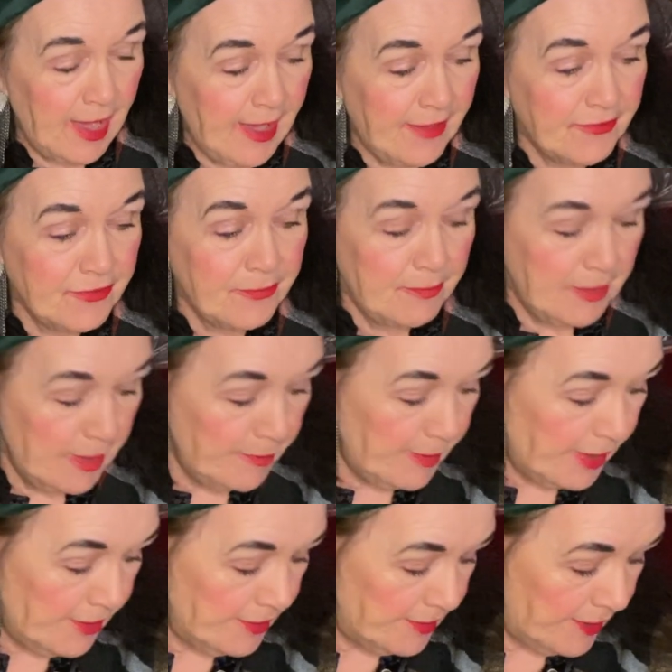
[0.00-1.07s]
asked me
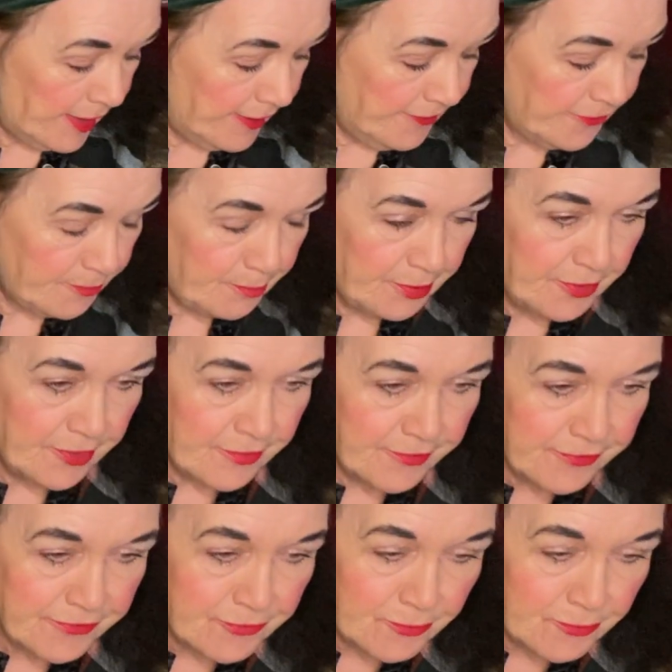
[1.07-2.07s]
about a nice purse.